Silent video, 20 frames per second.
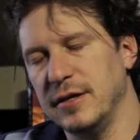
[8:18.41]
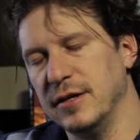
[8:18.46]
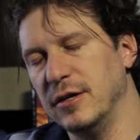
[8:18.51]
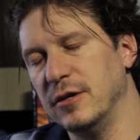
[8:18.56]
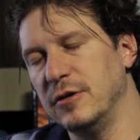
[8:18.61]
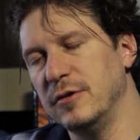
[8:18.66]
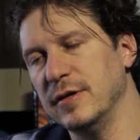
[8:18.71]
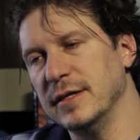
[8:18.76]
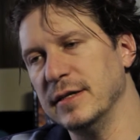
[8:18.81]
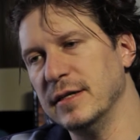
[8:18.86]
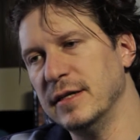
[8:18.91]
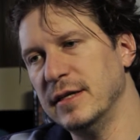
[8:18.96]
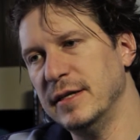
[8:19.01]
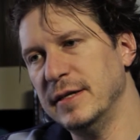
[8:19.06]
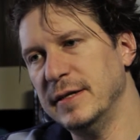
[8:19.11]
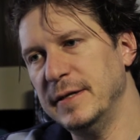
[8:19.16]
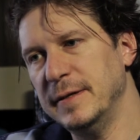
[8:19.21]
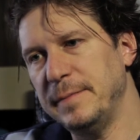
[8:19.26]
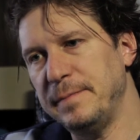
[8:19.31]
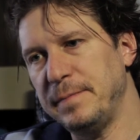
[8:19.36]
and
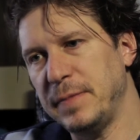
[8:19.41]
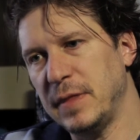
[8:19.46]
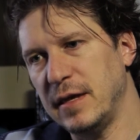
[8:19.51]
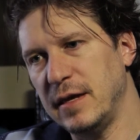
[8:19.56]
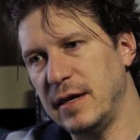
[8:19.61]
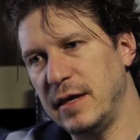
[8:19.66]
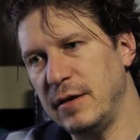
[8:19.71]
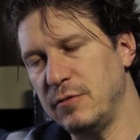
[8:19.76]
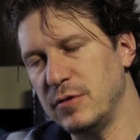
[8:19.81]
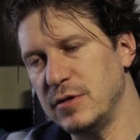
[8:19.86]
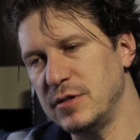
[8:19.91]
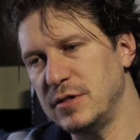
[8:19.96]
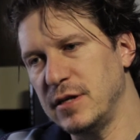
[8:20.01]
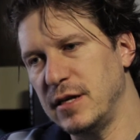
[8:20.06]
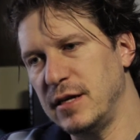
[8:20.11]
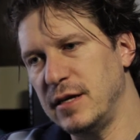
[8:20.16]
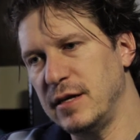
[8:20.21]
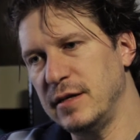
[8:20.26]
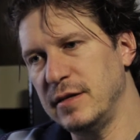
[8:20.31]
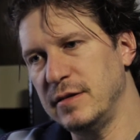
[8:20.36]
it was,
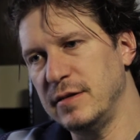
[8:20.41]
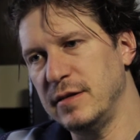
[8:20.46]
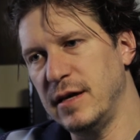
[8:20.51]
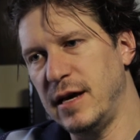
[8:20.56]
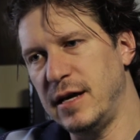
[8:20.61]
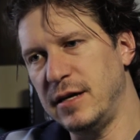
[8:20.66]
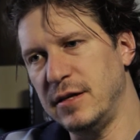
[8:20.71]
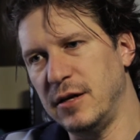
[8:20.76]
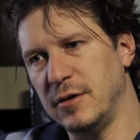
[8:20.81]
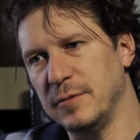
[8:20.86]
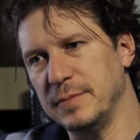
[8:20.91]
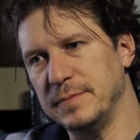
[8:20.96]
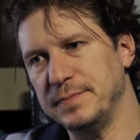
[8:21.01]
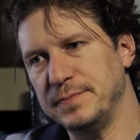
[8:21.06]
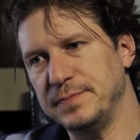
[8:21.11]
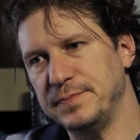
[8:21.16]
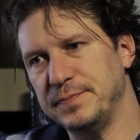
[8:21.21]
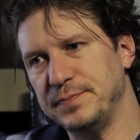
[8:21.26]
I don't know.